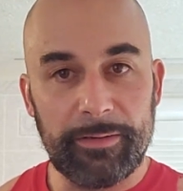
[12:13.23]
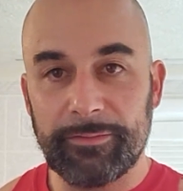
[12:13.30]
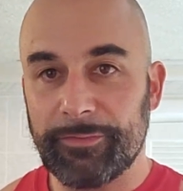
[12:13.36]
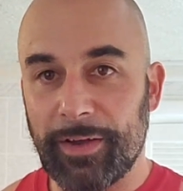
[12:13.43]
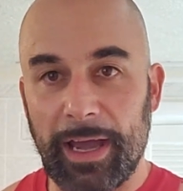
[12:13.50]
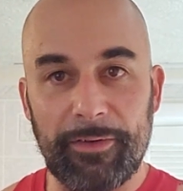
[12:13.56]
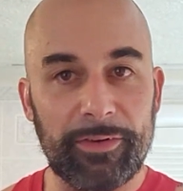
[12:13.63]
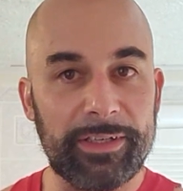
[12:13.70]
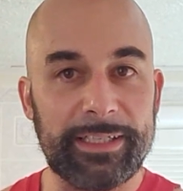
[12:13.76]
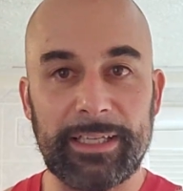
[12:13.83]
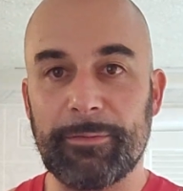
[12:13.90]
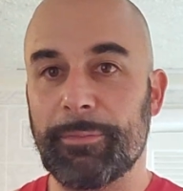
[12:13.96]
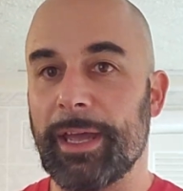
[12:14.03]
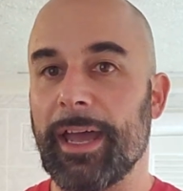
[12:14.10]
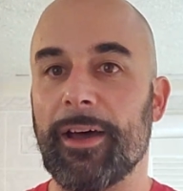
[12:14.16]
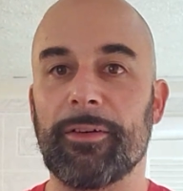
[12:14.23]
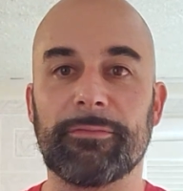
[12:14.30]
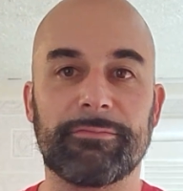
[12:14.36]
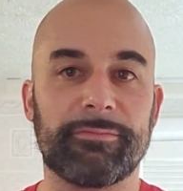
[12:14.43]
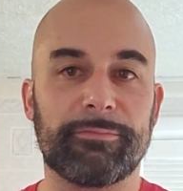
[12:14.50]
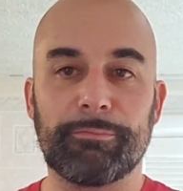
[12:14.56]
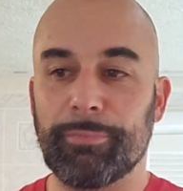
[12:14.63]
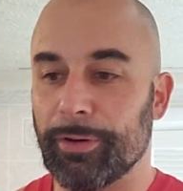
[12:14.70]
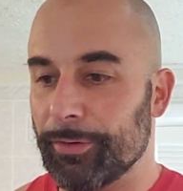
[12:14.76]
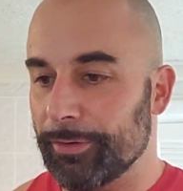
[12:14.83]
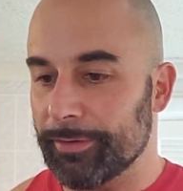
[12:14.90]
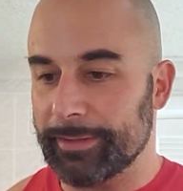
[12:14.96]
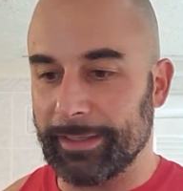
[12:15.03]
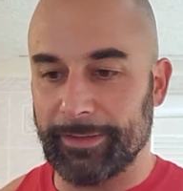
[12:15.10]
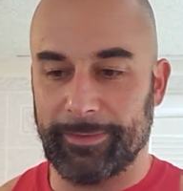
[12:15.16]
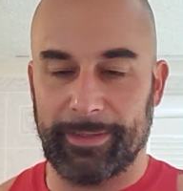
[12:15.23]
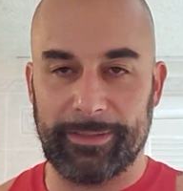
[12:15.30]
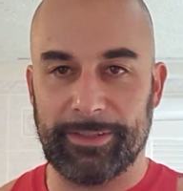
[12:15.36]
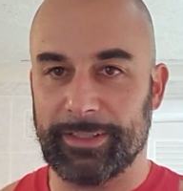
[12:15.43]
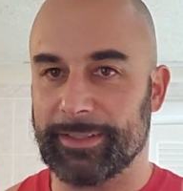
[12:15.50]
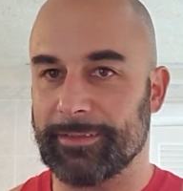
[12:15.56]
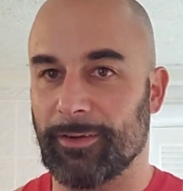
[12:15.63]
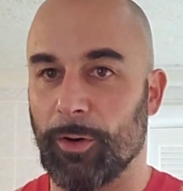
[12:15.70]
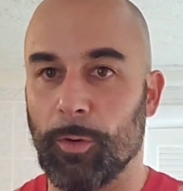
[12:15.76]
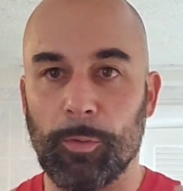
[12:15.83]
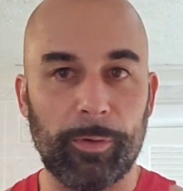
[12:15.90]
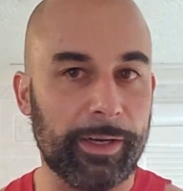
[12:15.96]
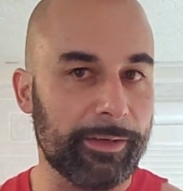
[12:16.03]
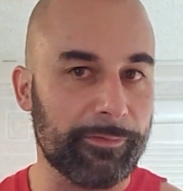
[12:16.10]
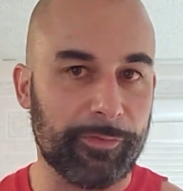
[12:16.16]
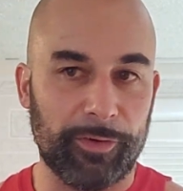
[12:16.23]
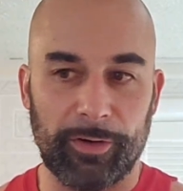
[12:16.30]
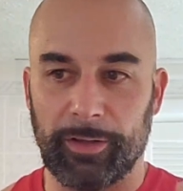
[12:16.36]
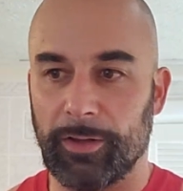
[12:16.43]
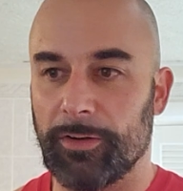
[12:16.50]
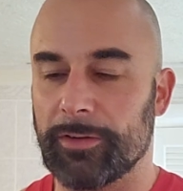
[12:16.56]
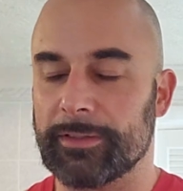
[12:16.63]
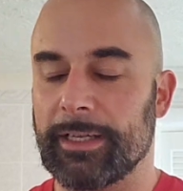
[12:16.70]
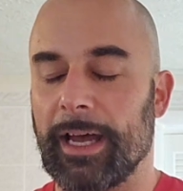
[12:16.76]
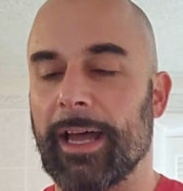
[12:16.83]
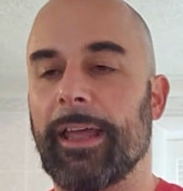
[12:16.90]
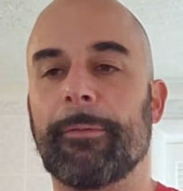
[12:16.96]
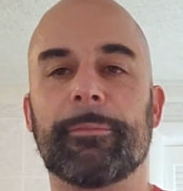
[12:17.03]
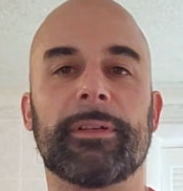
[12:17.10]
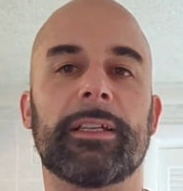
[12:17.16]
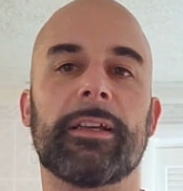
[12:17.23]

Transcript: 5 or 10 pound bulk and then just hold it for a long time,